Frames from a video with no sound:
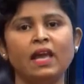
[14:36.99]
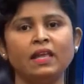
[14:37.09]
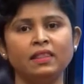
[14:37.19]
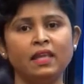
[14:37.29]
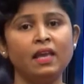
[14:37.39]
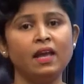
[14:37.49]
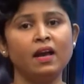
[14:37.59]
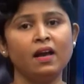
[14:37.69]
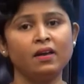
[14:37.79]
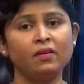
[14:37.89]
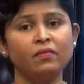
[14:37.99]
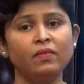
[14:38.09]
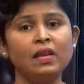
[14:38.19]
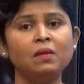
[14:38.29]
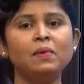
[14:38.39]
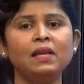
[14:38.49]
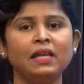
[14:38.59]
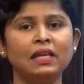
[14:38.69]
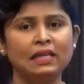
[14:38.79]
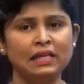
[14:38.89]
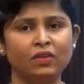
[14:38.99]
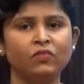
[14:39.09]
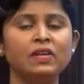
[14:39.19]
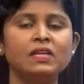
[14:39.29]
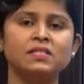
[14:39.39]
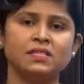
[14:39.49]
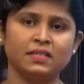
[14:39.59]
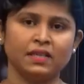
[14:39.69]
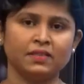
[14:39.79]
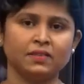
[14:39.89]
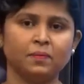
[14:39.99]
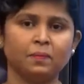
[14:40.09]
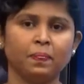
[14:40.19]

and they are available in liquid state.